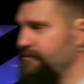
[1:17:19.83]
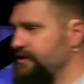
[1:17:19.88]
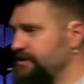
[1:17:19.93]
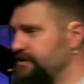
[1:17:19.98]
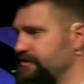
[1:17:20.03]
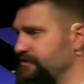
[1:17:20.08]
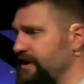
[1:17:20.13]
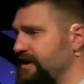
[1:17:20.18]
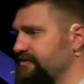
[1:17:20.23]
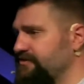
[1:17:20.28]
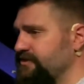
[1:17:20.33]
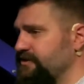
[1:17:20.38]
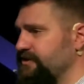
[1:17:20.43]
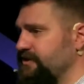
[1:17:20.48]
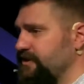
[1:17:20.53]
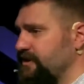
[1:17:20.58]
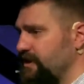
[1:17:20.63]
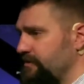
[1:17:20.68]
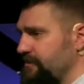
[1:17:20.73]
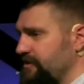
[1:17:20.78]
We do ask you
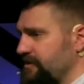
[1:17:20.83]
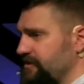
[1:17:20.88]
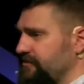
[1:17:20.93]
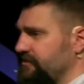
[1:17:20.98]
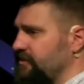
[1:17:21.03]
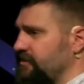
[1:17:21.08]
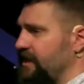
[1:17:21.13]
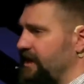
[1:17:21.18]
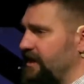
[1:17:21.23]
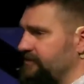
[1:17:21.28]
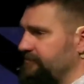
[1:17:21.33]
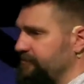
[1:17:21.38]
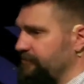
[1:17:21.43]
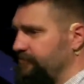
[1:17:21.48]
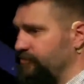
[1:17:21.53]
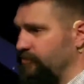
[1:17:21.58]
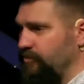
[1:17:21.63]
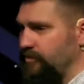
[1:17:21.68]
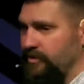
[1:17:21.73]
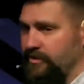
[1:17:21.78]
to come to this class
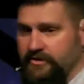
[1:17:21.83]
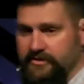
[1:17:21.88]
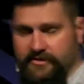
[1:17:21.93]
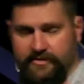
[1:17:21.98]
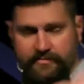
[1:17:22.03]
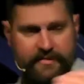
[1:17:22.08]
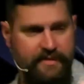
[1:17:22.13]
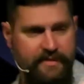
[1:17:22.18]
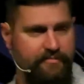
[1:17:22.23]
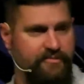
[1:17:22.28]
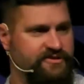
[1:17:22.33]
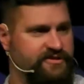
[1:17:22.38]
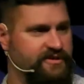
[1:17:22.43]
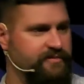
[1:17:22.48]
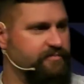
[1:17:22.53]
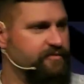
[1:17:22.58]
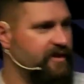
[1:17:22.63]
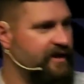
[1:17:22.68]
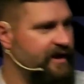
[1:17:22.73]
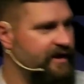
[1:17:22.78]
before the
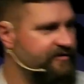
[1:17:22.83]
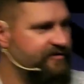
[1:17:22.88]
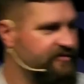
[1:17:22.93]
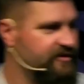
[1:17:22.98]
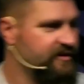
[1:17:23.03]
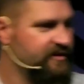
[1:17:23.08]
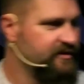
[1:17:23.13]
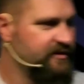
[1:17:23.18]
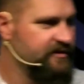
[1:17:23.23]
membership class.